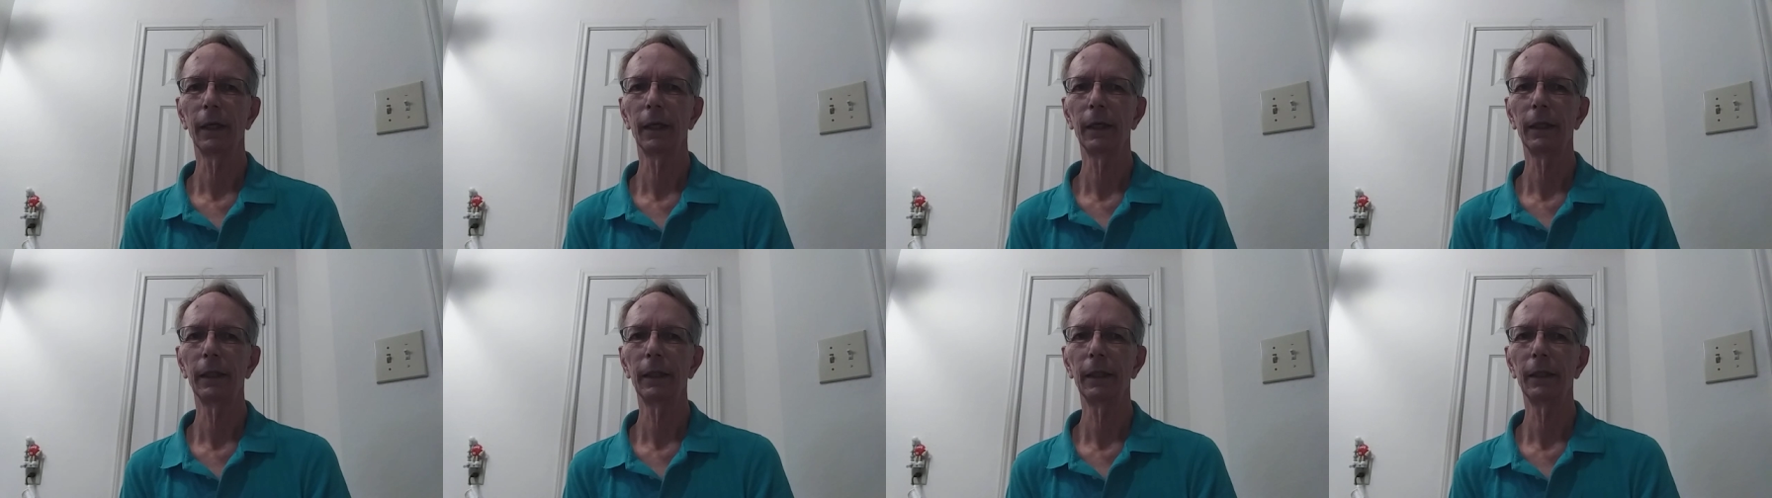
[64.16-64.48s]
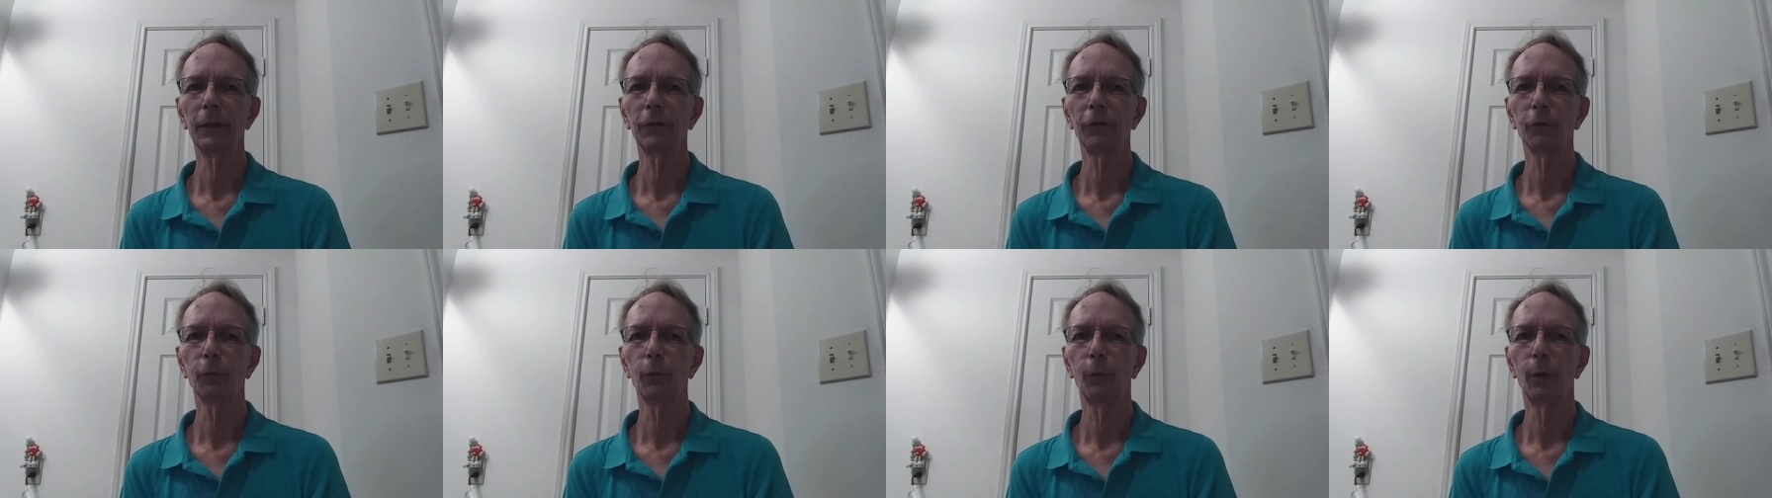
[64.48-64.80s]
I
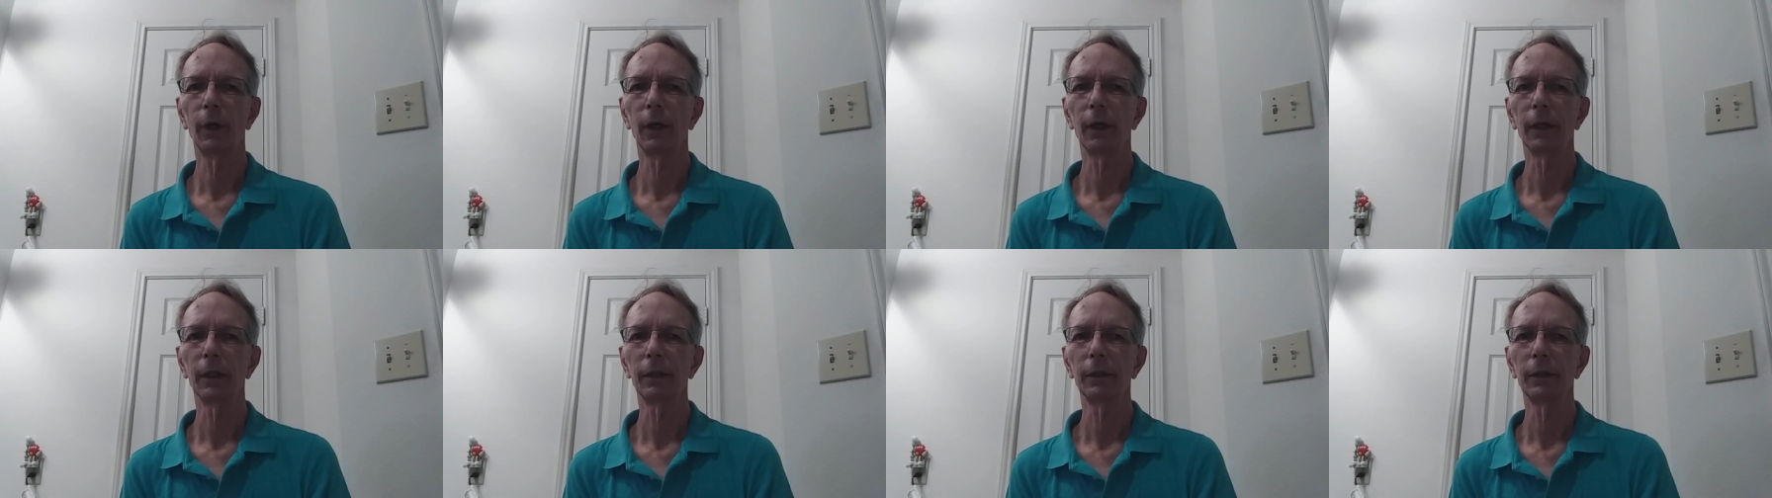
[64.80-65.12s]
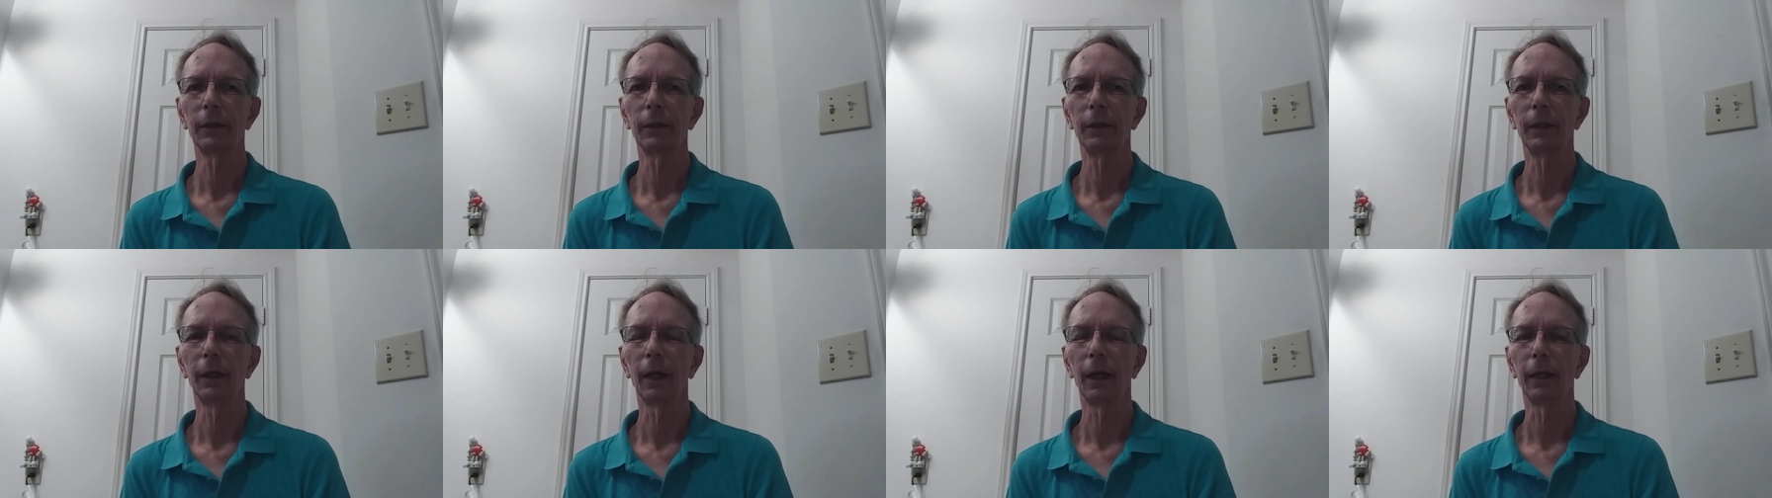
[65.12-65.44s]
ask why?
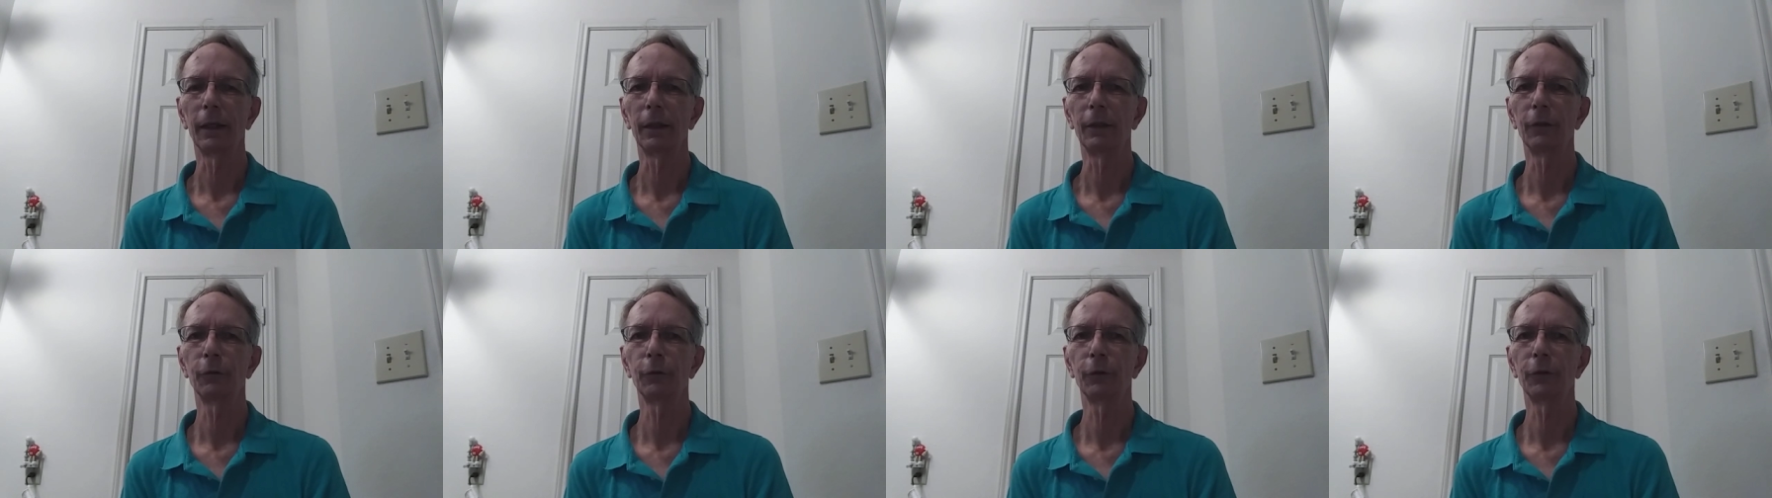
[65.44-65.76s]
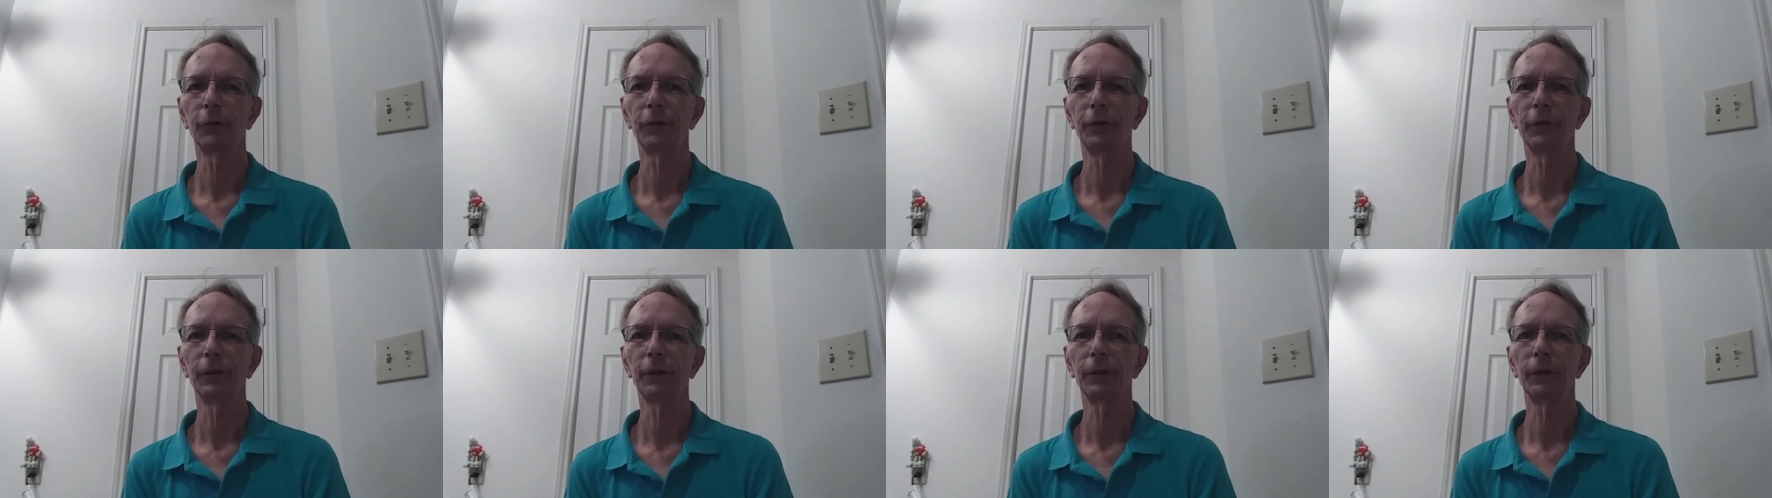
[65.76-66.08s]
Not
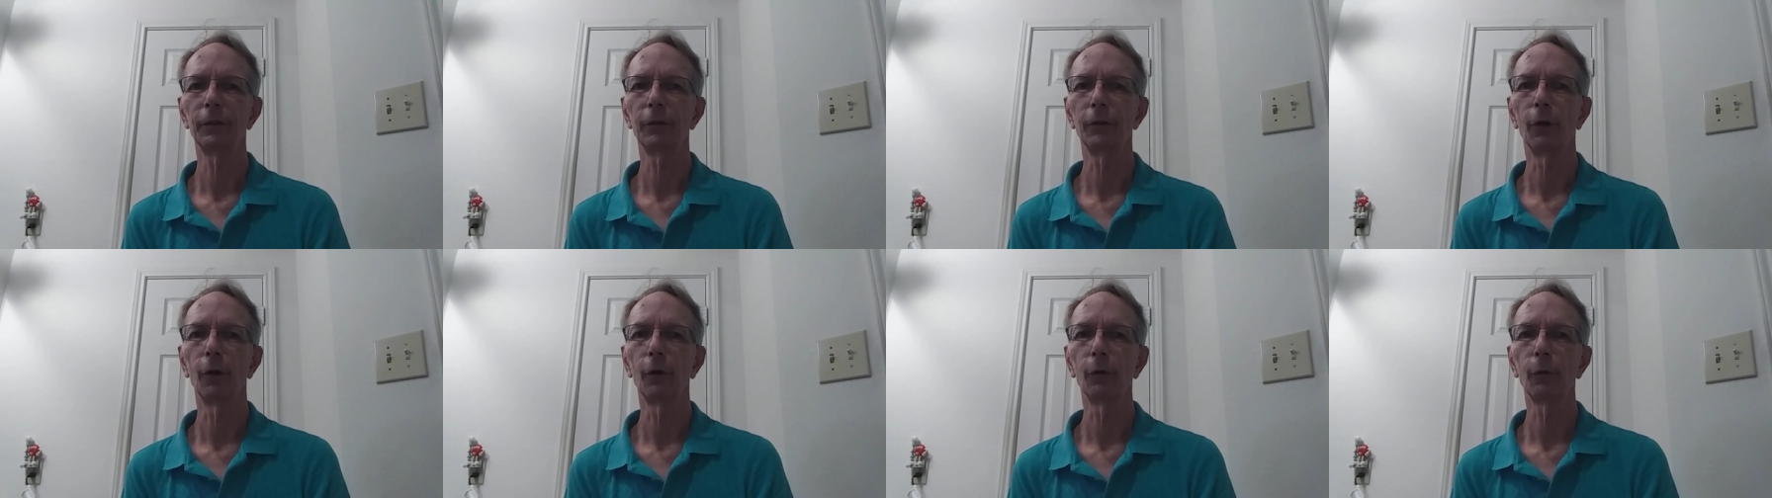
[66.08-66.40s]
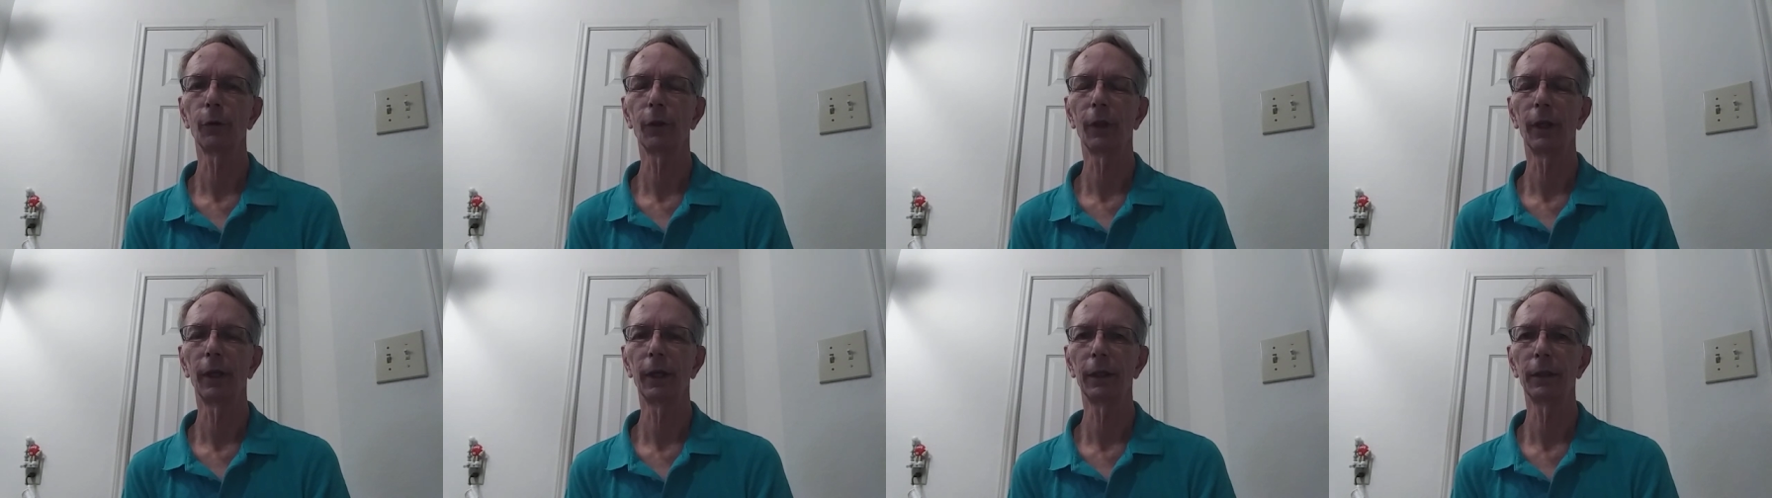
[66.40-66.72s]
interested? No,
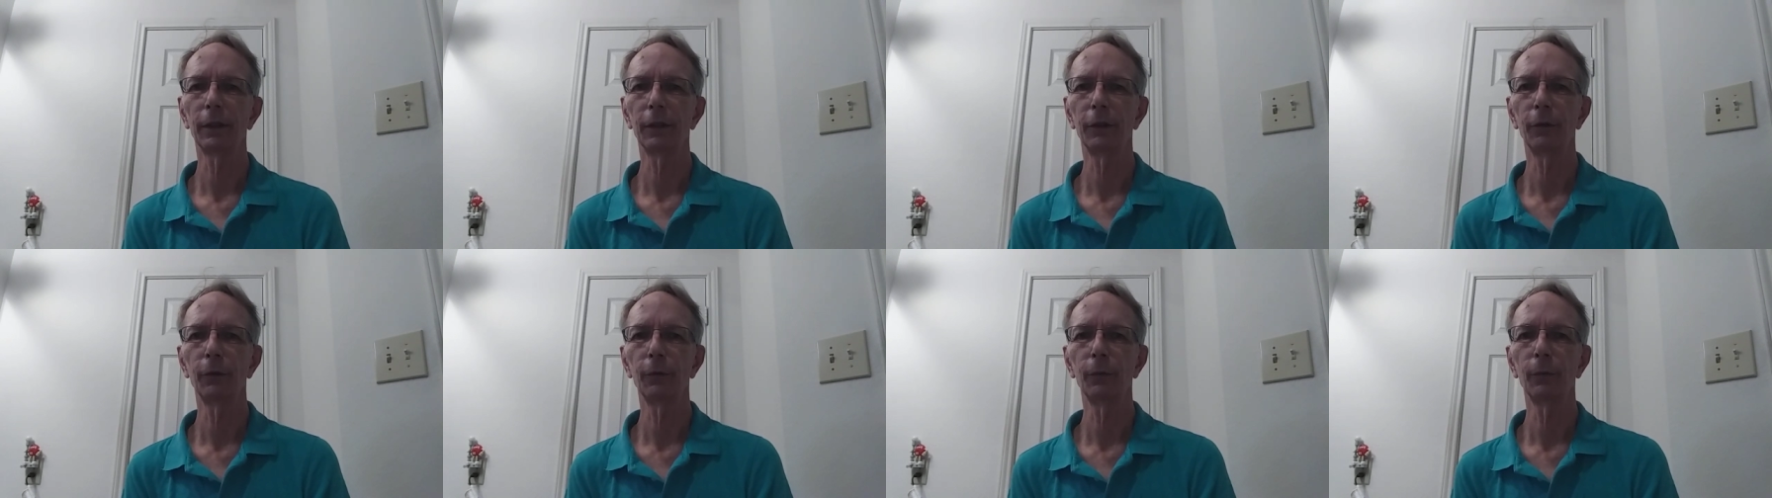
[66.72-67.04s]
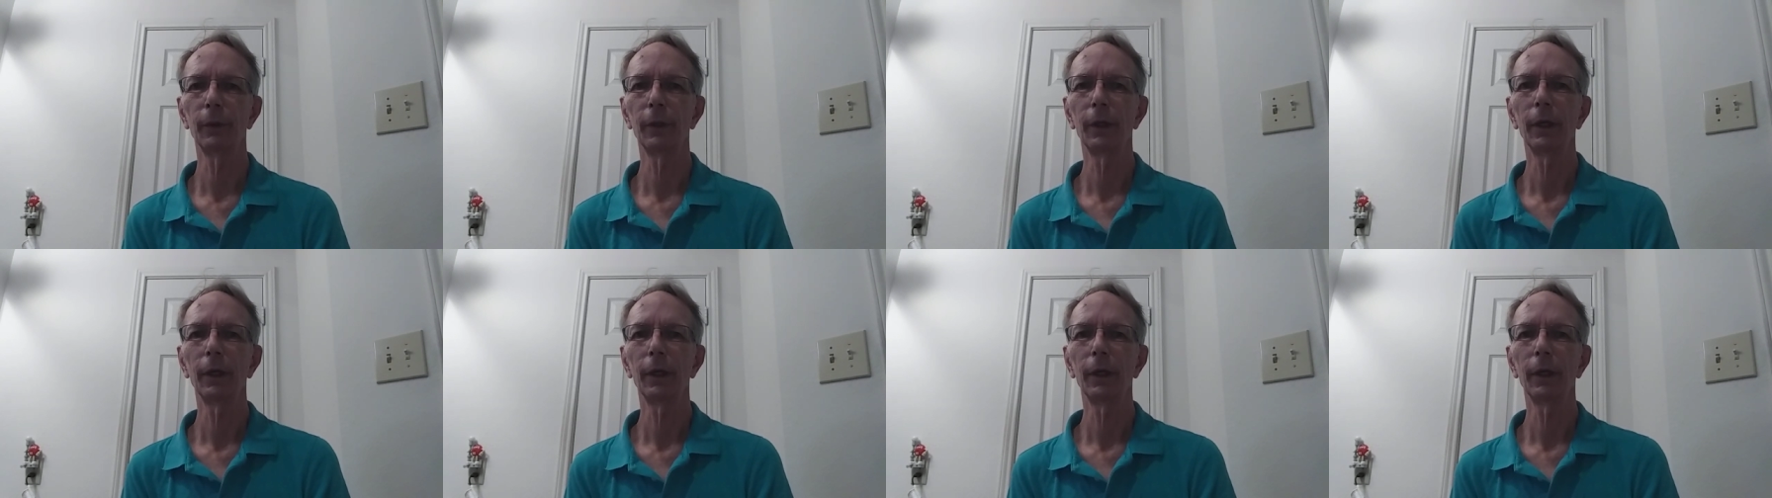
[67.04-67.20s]
thank you.